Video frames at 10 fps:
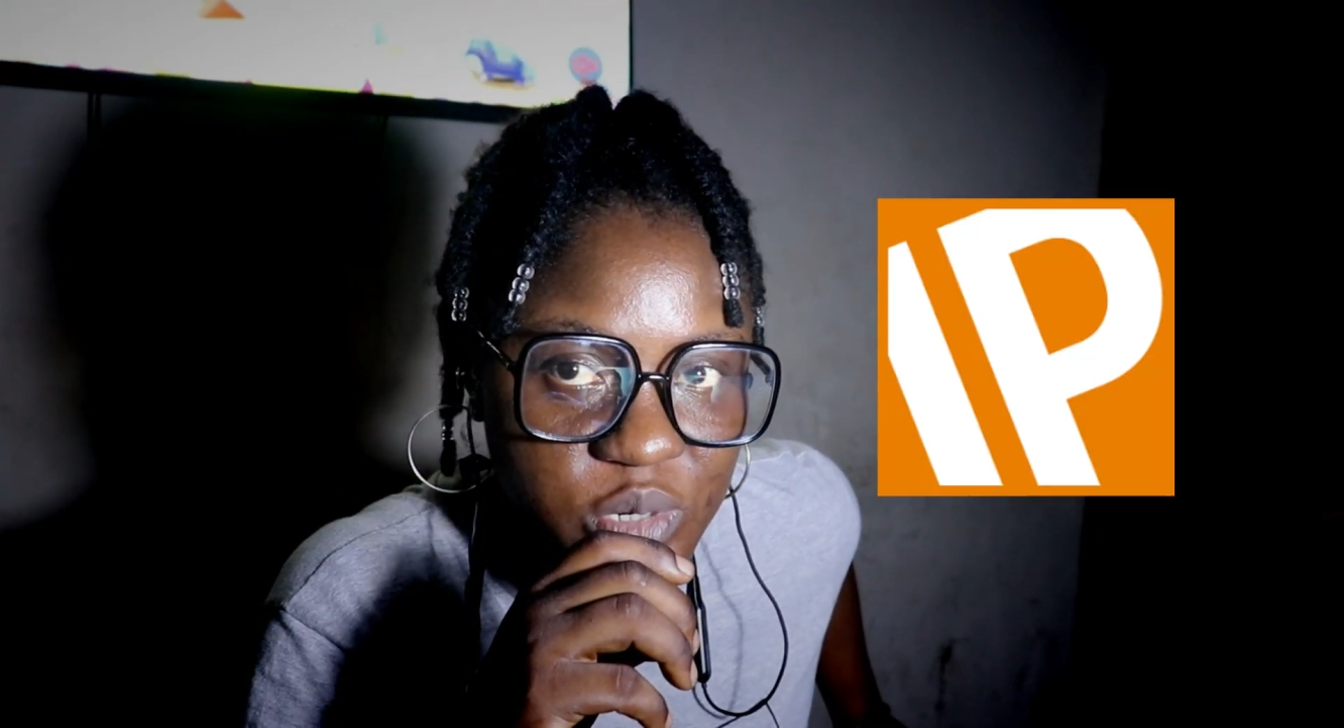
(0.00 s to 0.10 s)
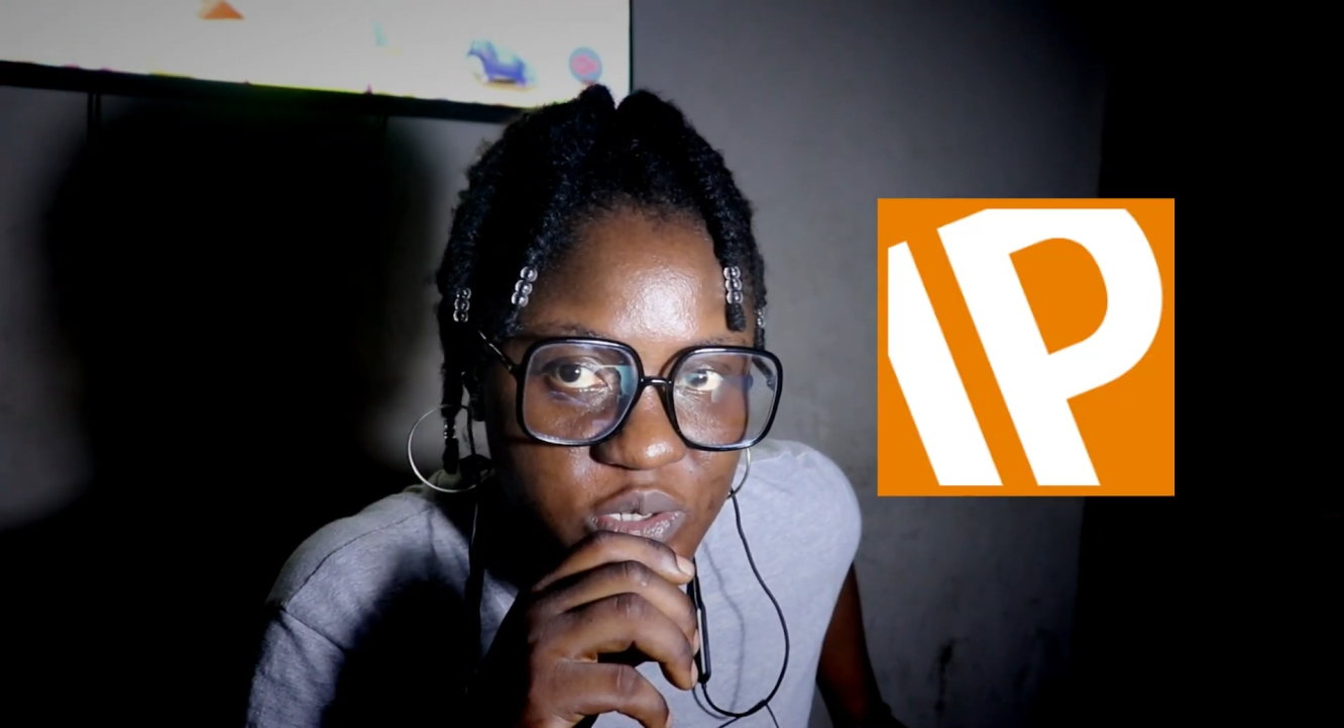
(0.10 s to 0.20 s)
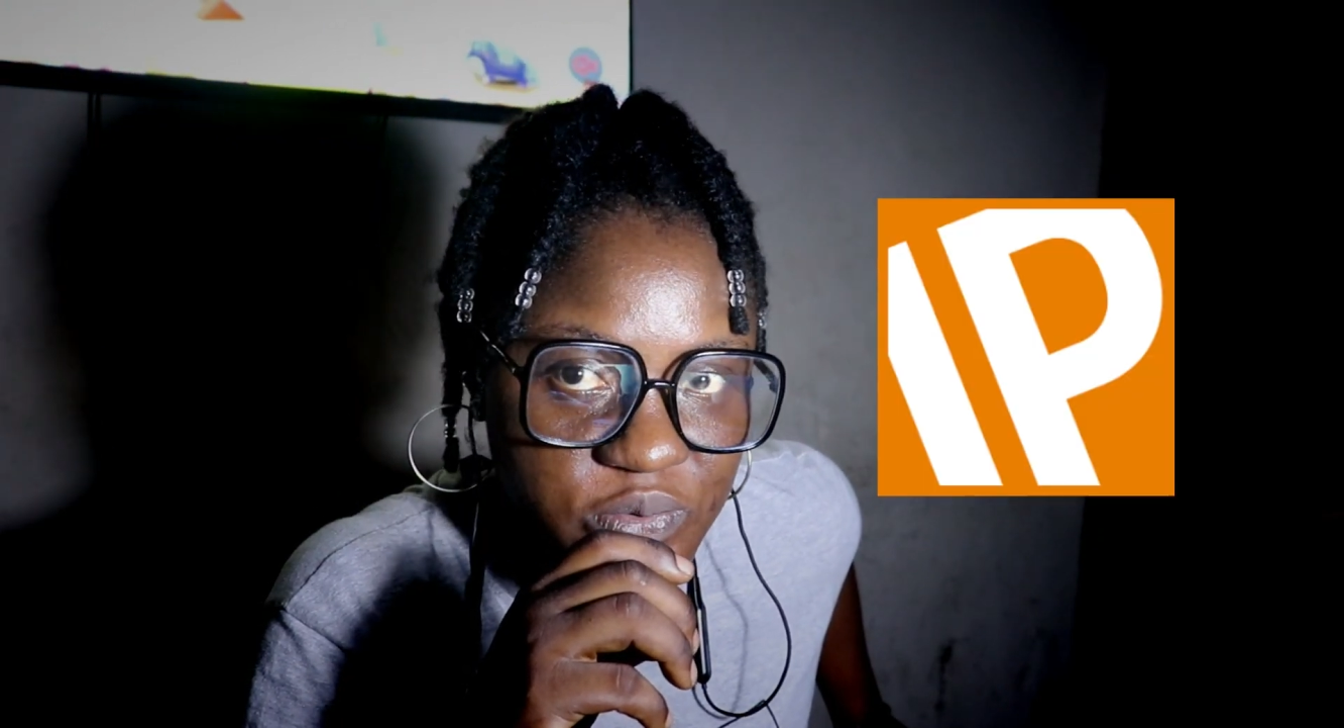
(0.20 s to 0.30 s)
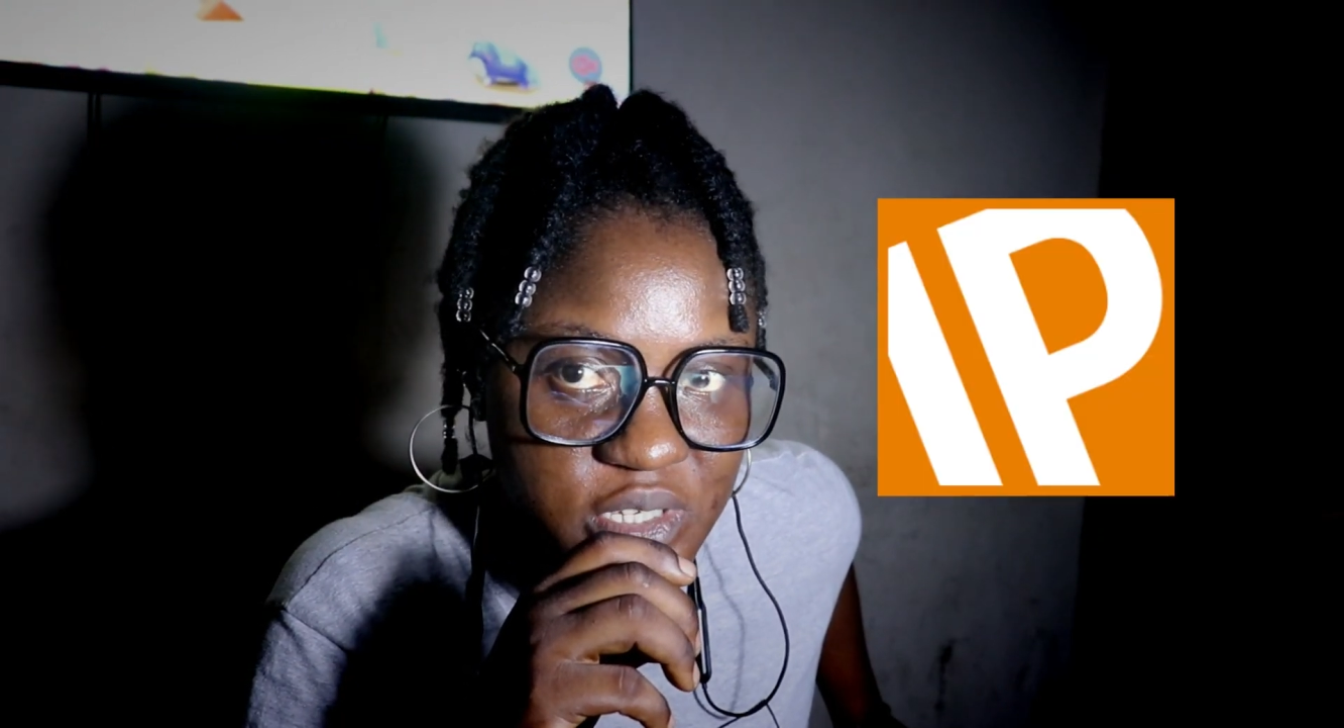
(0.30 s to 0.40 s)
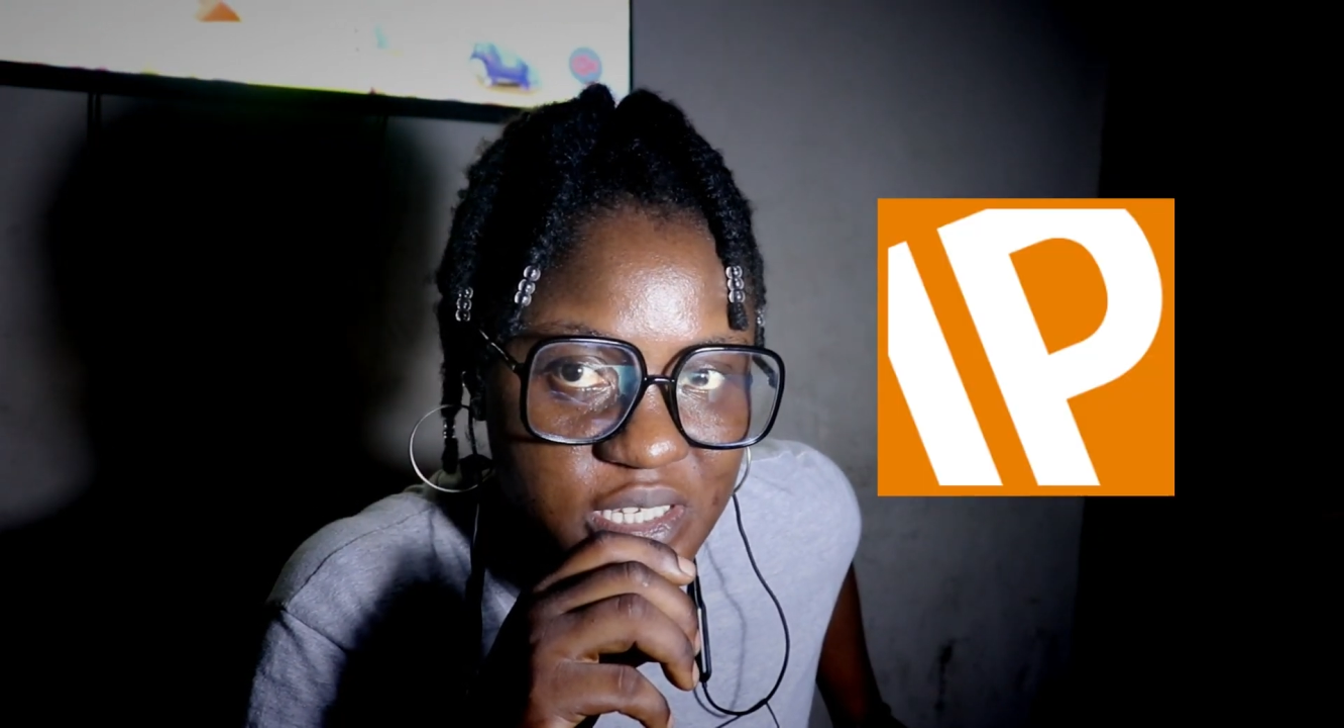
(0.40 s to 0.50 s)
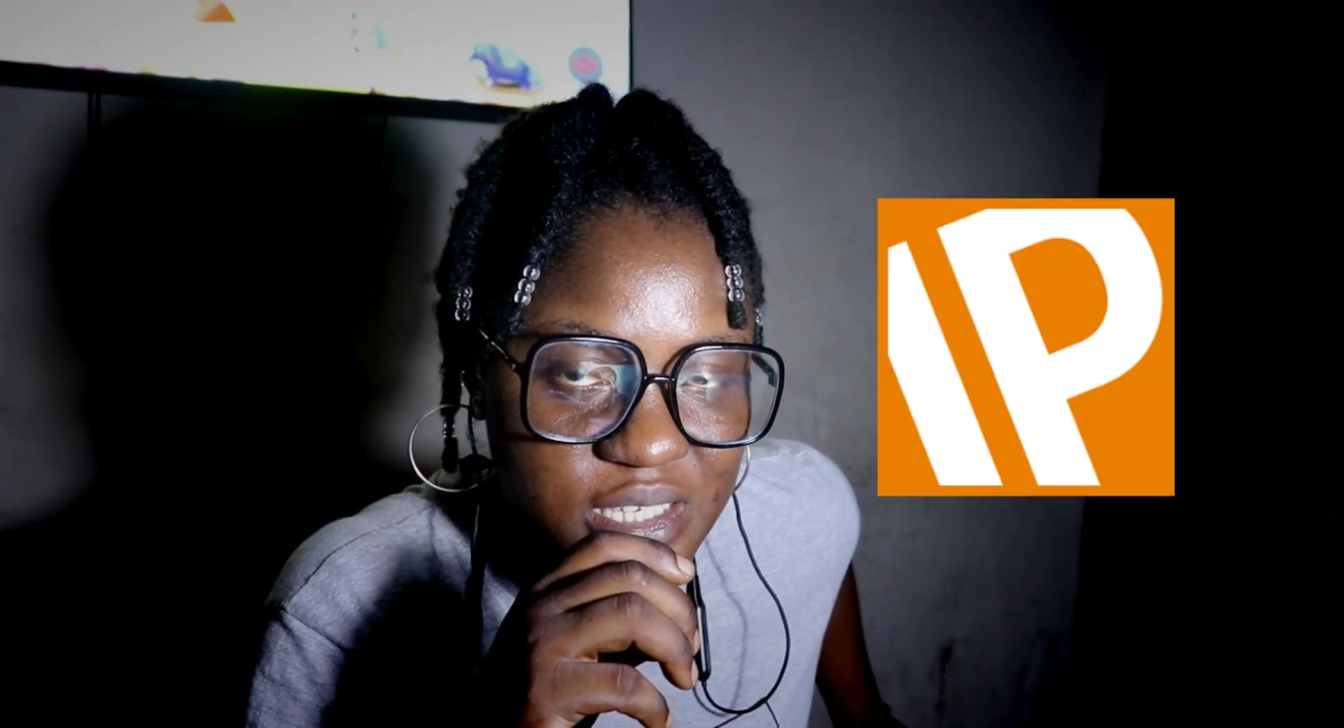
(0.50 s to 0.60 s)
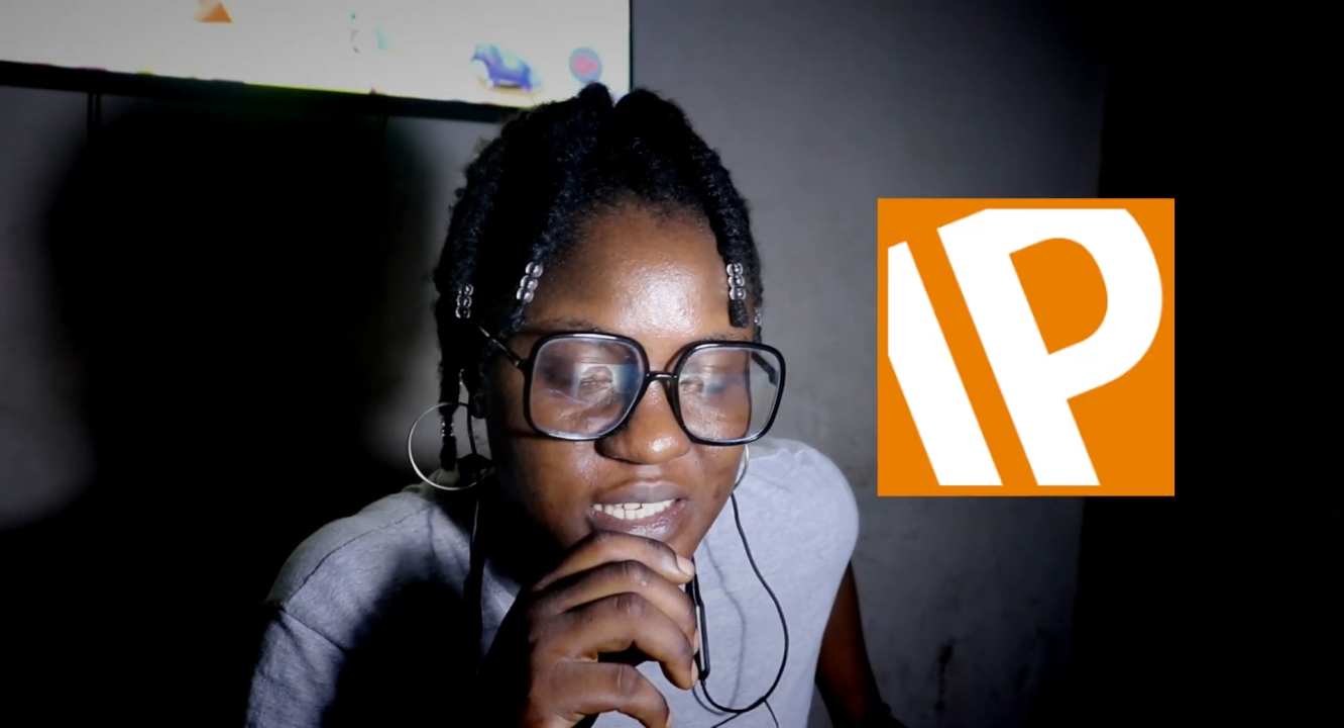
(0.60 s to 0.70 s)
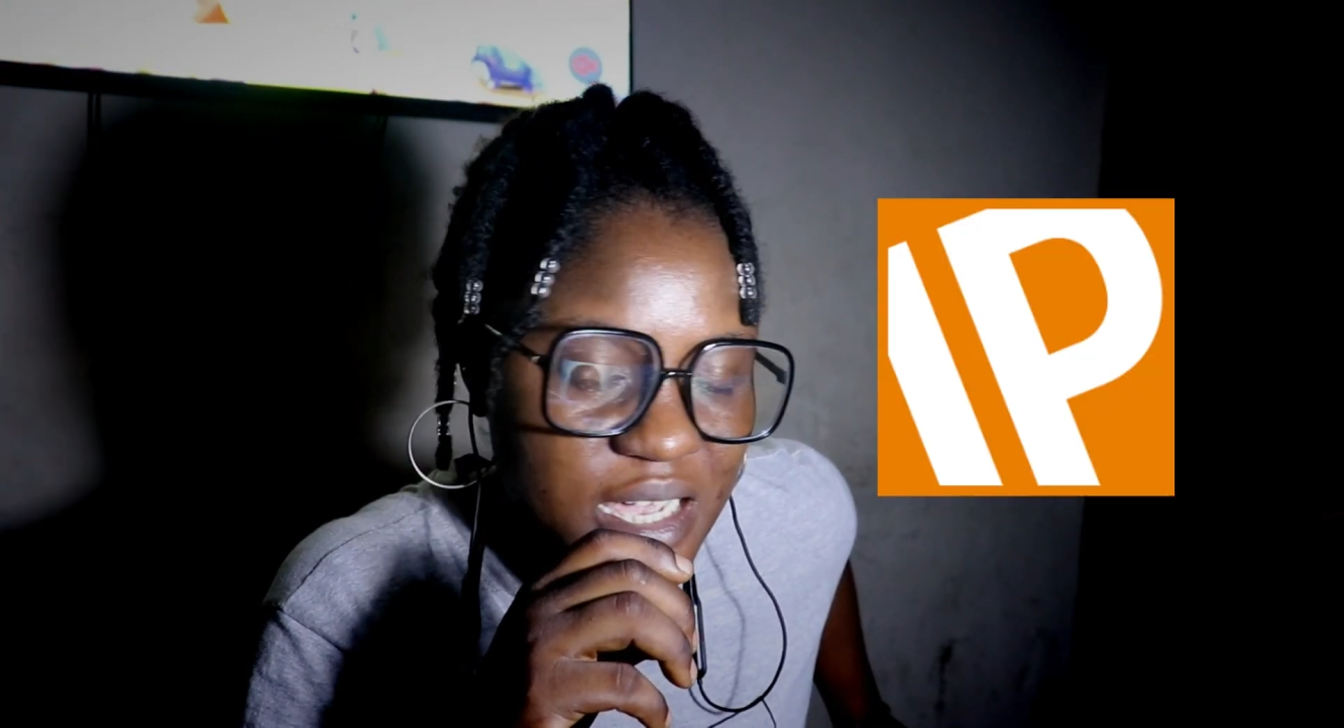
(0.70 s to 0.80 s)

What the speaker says: petrophysics.